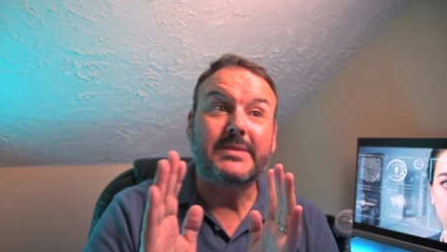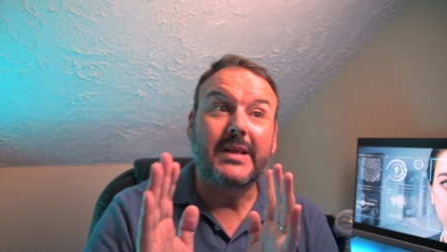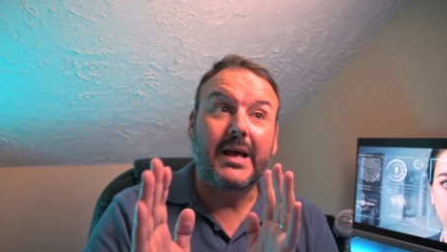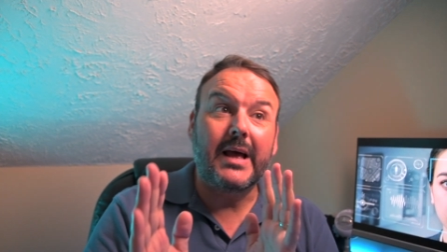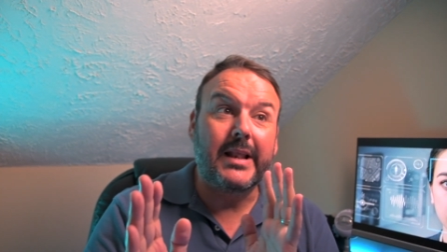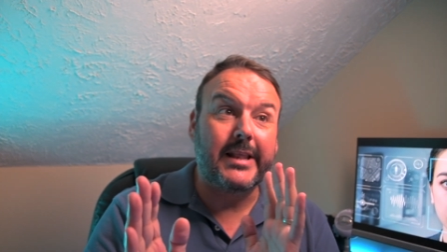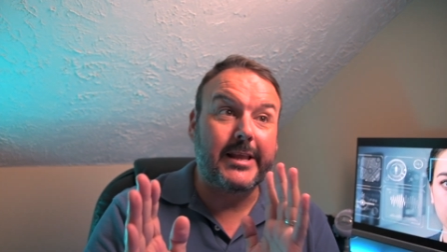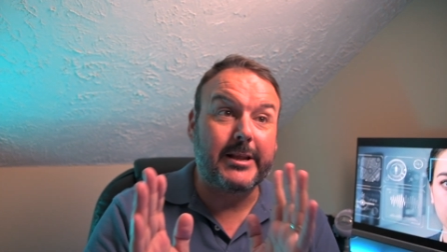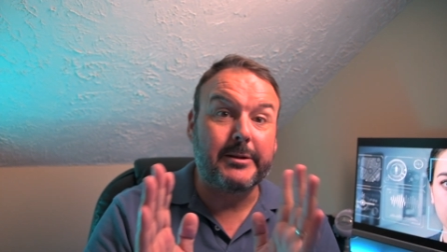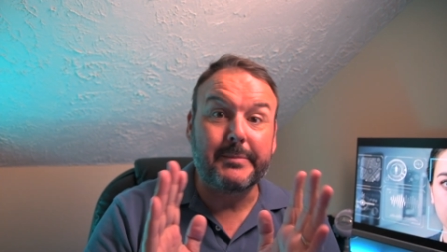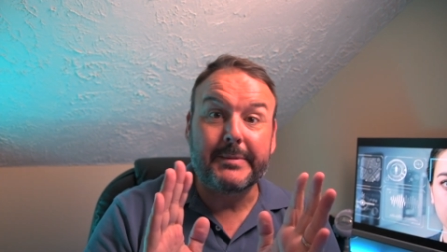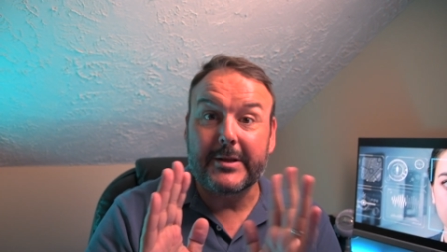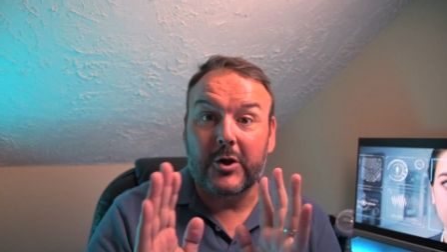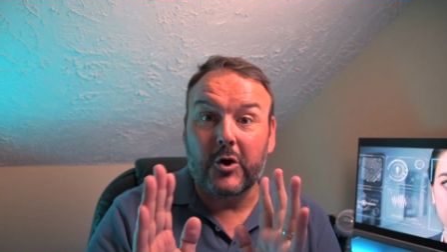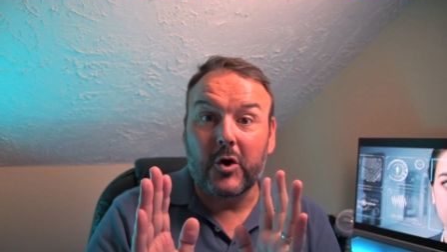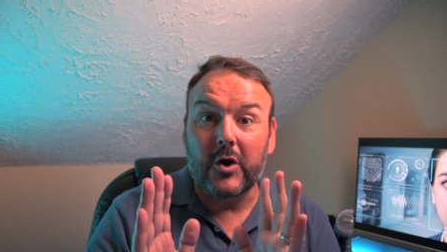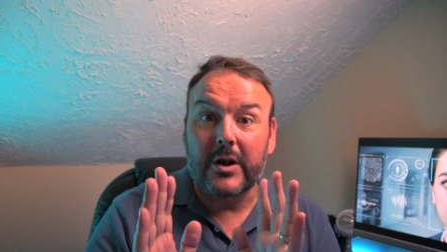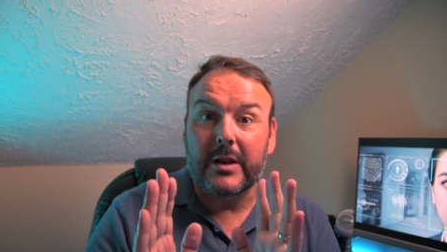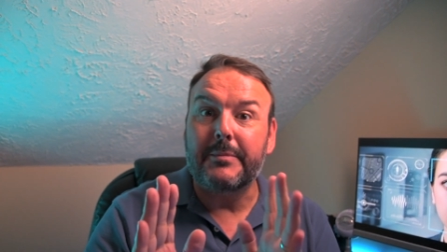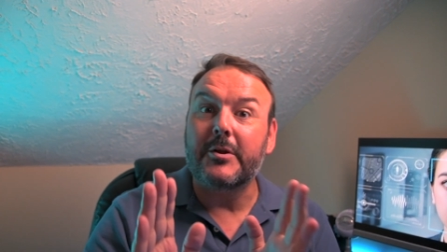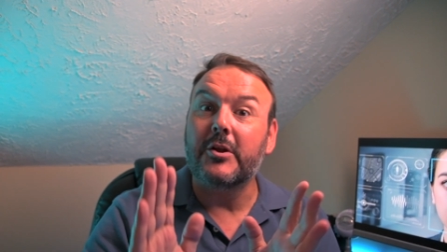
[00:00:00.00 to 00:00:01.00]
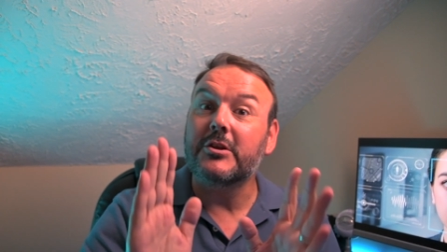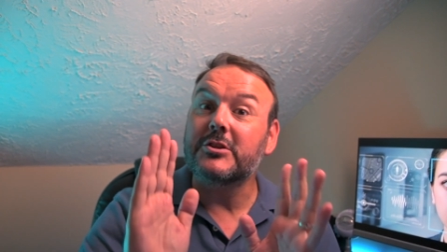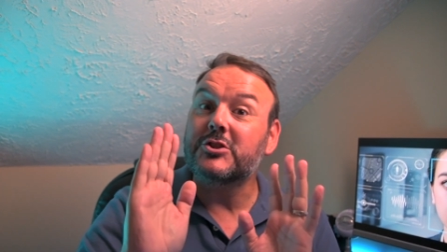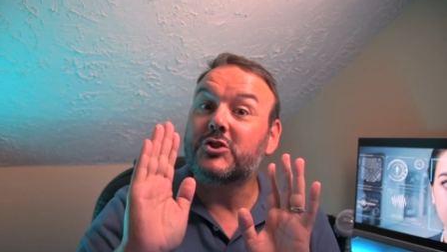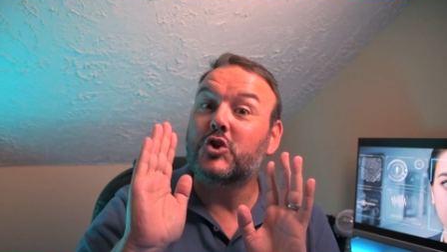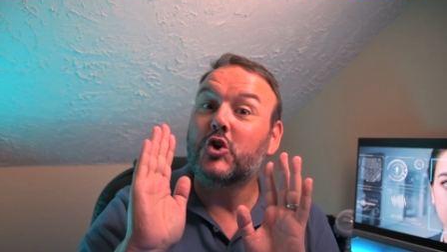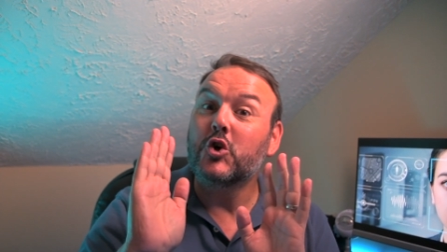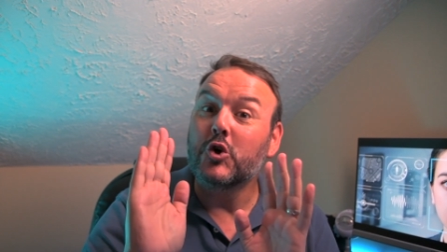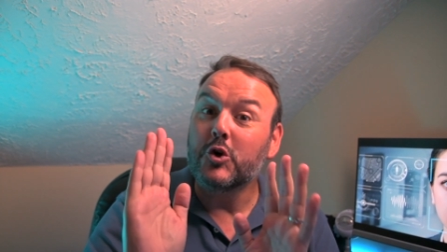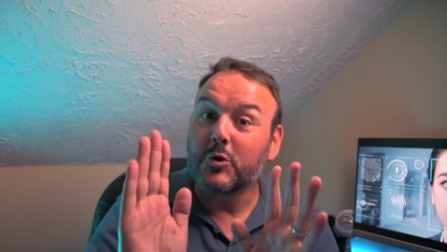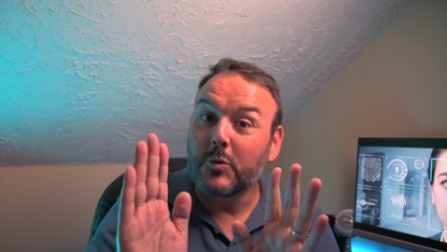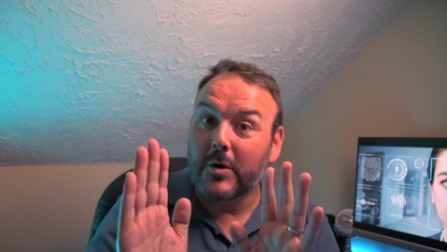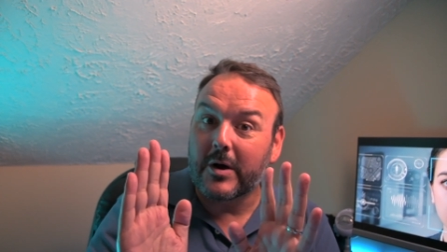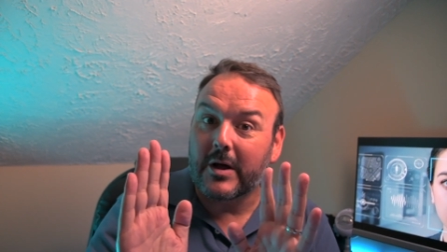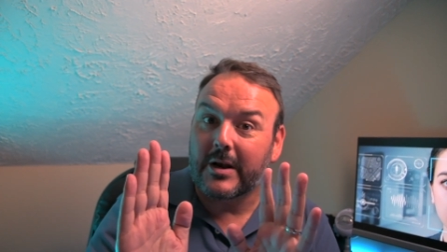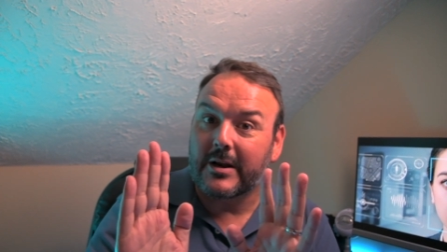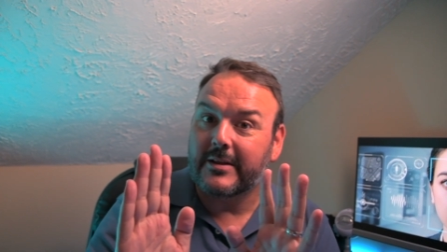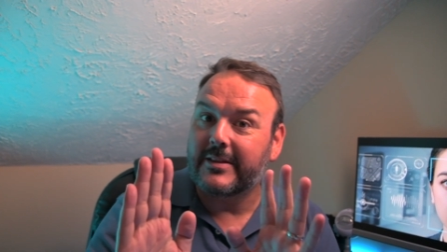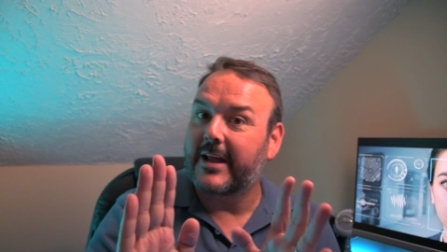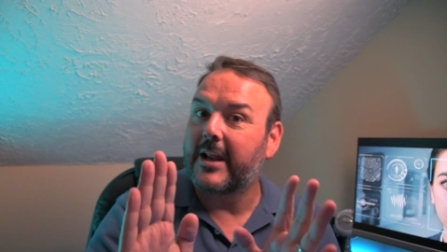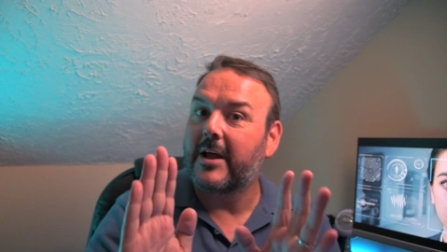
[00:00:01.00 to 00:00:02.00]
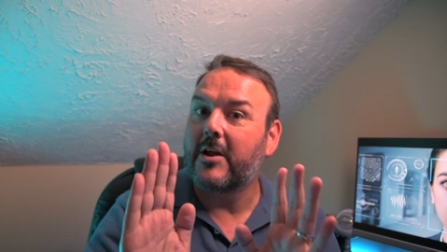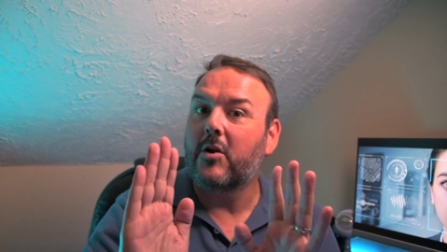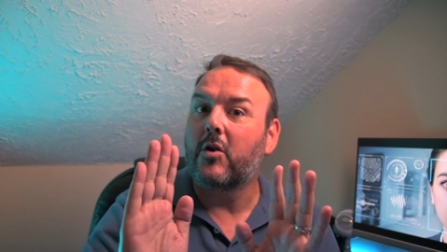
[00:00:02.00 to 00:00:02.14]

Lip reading: a little bit early, but not too early. They don't